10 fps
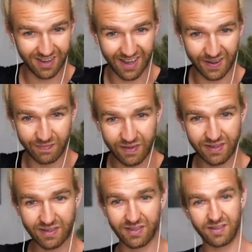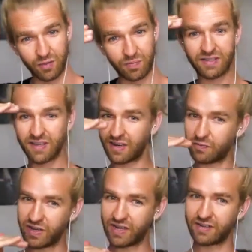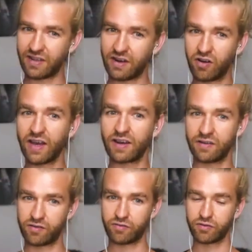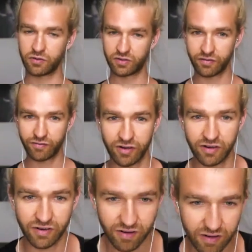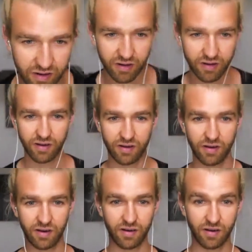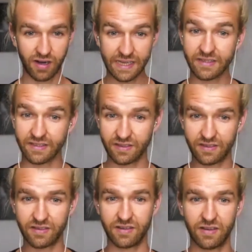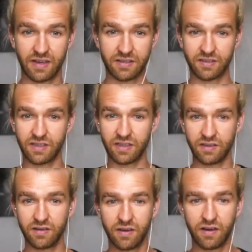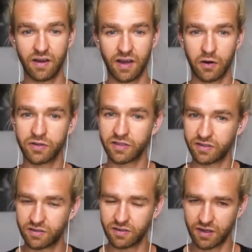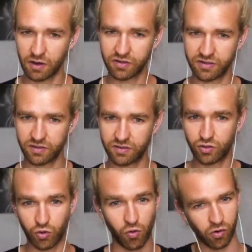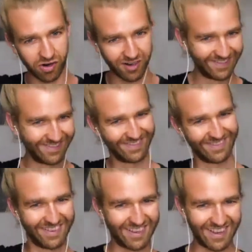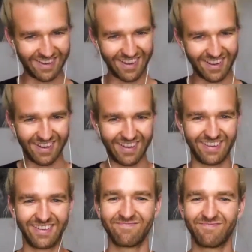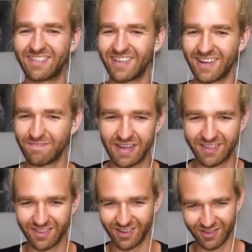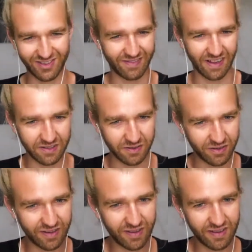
Um, yeah. So basically, we can then look at it through those different lenses and see how does it how does it score, in, in basically based on those values.